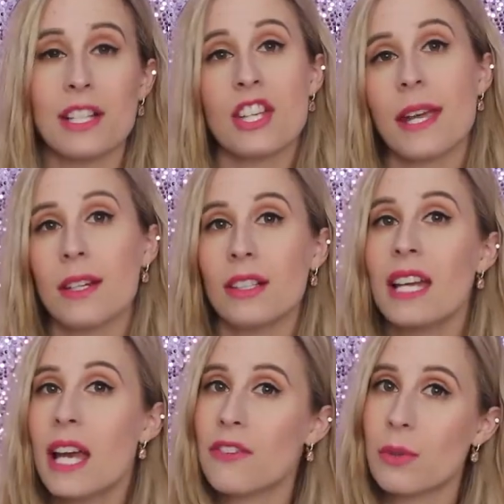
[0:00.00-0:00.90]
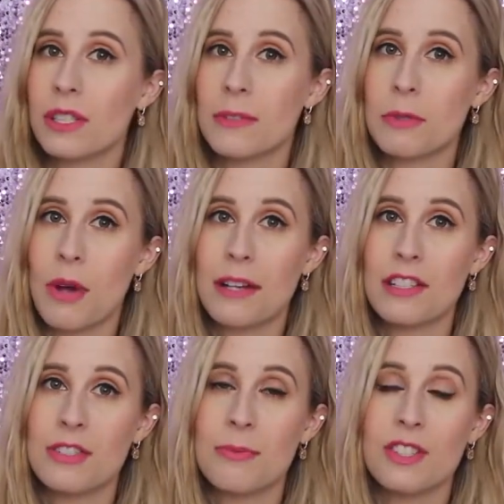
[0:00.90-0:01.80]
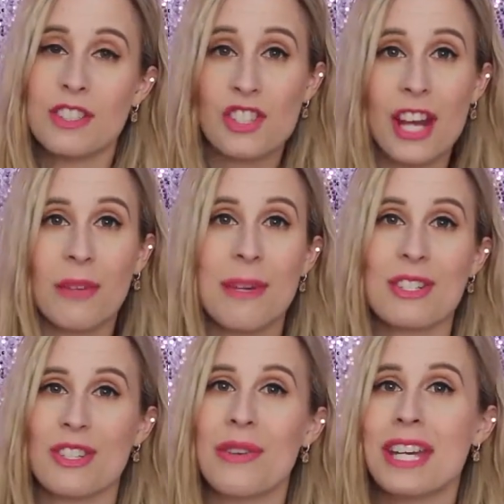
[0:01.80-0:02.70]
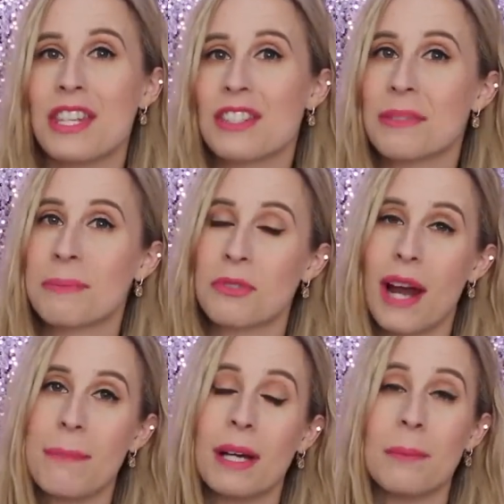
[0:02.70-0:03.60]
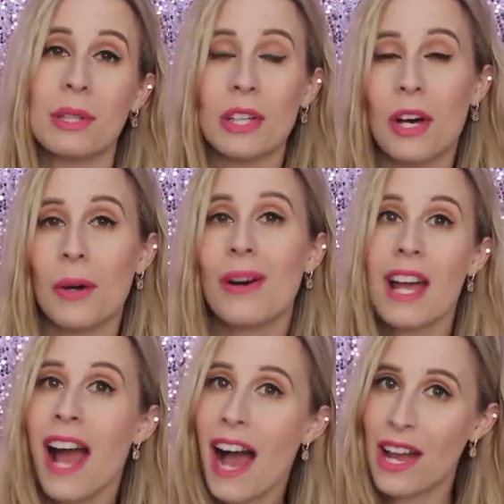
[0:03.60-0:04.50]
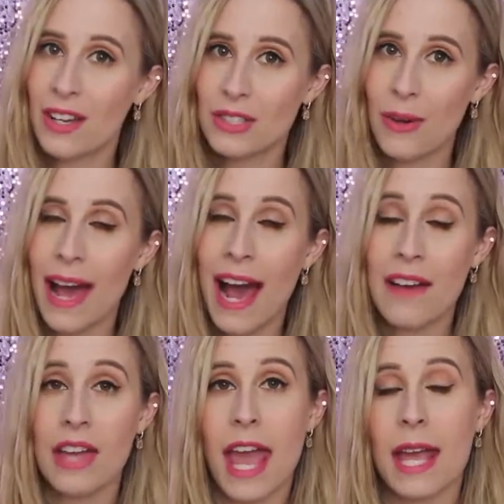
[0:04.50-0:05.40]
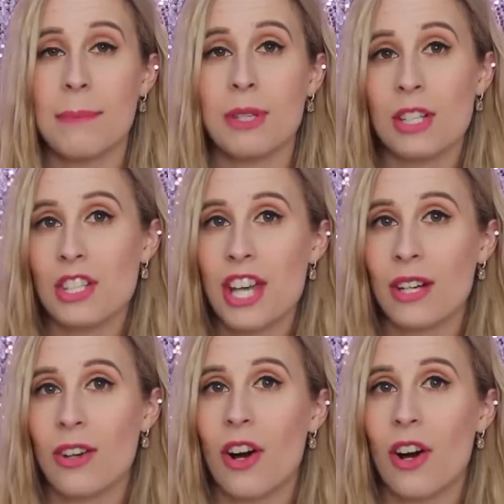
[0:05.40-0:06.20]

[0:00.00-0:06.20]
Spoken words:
my channel. If you want to subscribe to this channel, make sure you hit the subscribe button below. I also have a beauty channel